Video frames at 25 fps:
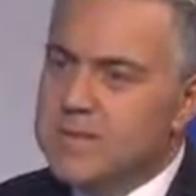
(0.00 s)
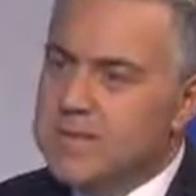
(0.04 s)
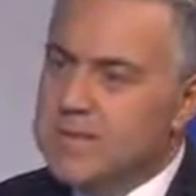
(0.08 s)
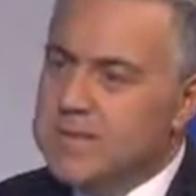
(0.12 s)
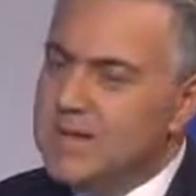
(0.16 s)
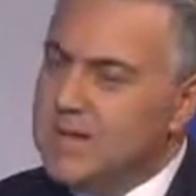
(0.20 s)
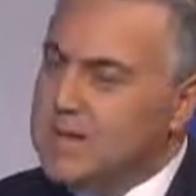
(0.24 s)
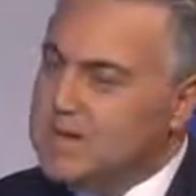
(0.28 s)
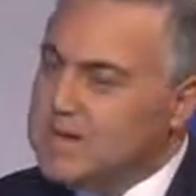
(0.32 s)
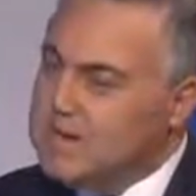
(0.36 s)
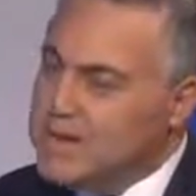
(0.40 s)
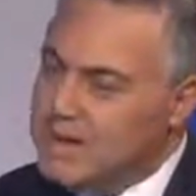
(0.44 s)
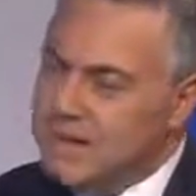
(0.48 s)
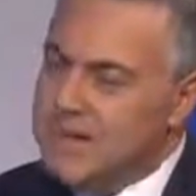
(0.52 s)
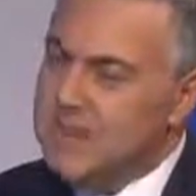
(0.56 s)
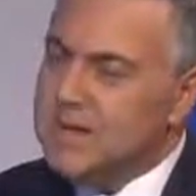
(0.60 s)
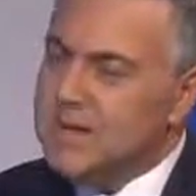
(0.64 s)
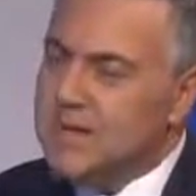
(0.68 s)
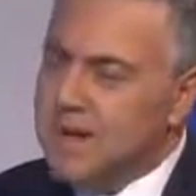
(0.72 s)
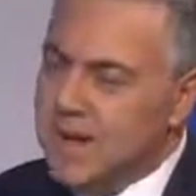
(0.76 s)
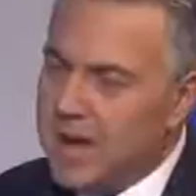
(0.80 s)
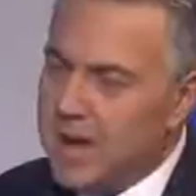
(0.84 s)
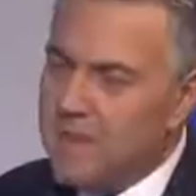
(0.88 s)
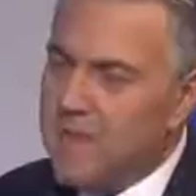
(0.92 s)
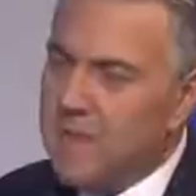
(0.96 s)
uh, that the
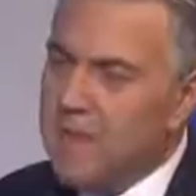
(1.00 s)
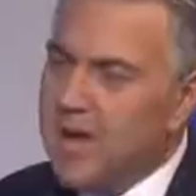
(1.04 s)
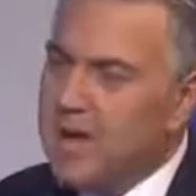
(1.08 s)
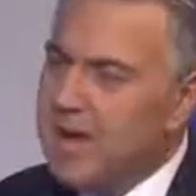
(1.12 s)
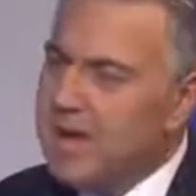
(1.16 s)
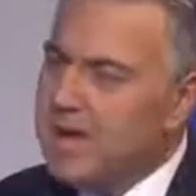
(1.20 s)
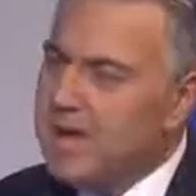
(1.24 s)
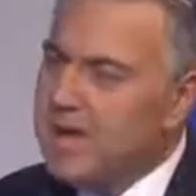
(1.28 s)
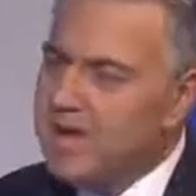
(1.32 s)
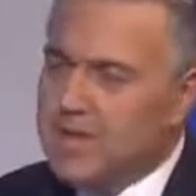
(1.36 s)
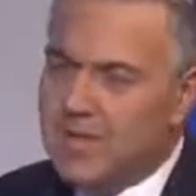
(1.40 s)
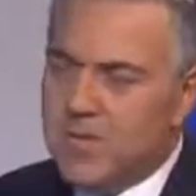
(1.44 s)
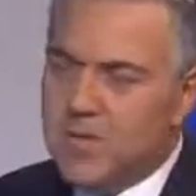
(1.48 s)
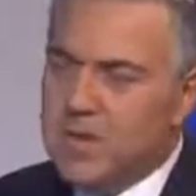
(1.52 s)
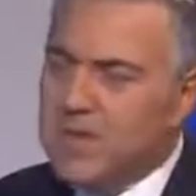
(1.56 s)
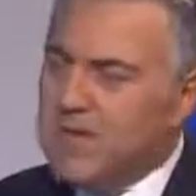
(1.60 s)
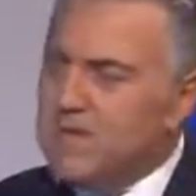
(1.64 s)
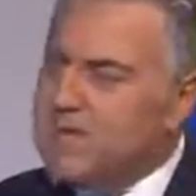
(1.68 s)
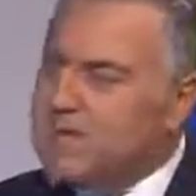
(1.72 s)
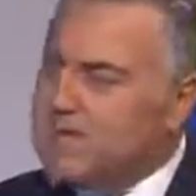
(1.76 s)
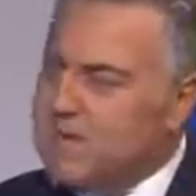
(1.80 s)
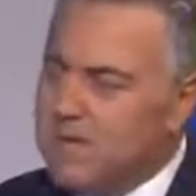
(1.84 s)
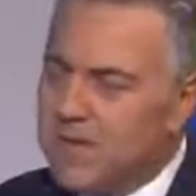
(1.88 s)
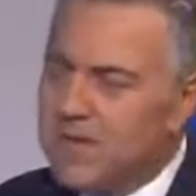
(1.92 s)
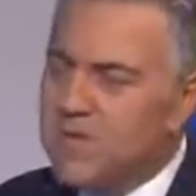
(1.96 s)
Labor Party, the
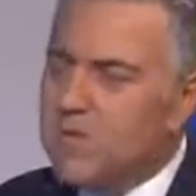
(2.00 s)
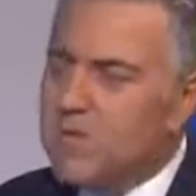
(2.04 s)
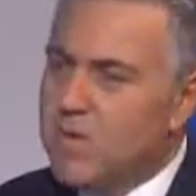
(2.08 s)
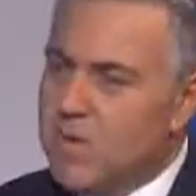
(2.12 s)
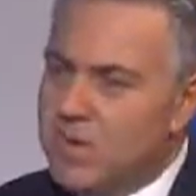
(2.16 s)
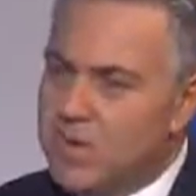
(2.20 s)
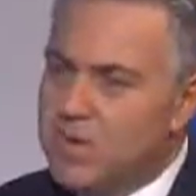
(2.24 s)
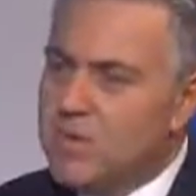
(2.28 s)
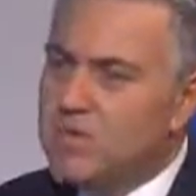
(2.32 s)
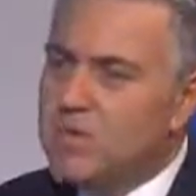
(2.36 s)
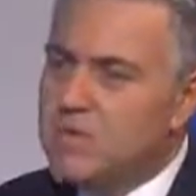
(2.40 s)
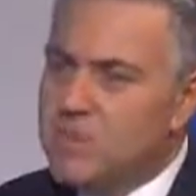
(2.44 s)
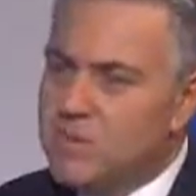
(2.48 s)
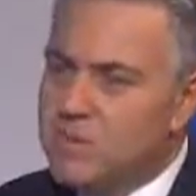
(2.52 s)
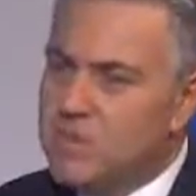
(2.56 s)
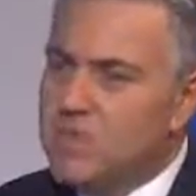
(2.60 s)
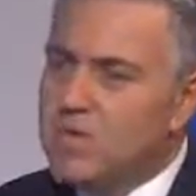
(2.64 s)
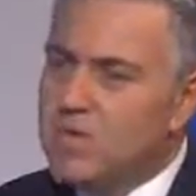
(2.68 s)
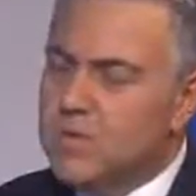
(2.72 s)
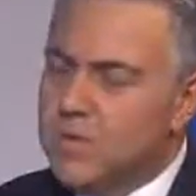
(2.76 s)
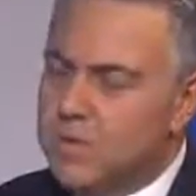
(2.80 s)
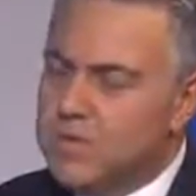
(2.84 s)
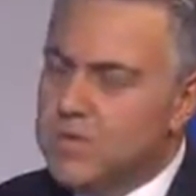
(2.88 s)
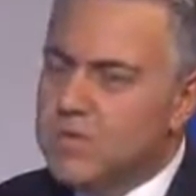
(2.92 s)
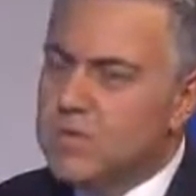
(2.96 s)
Greens, and everyone else will
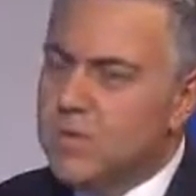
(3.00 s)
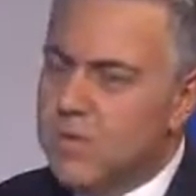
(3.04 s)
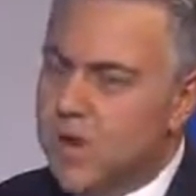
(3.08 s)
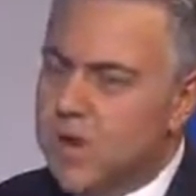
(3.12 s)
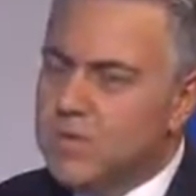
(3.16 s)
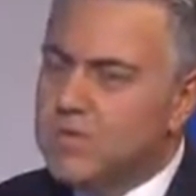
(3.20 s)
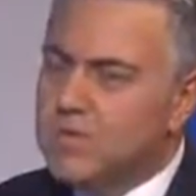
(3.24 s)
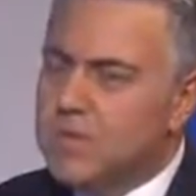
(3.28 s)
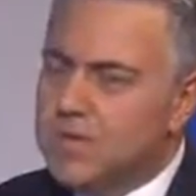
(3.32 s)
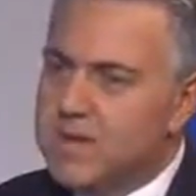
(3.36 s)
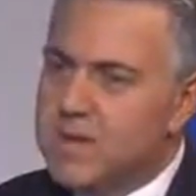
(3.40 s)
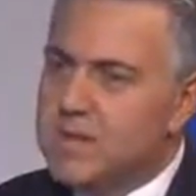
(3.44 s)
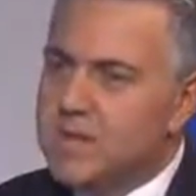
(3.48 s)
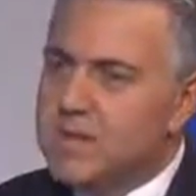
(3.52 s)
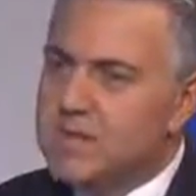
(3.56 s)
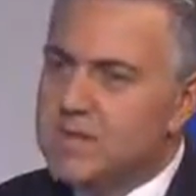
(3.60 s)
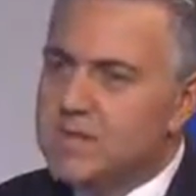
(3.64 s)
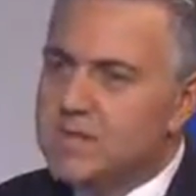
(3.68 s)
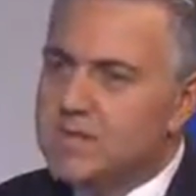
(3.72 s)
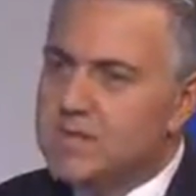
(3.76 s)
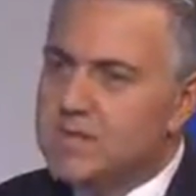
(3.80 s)
do what's right for the nation.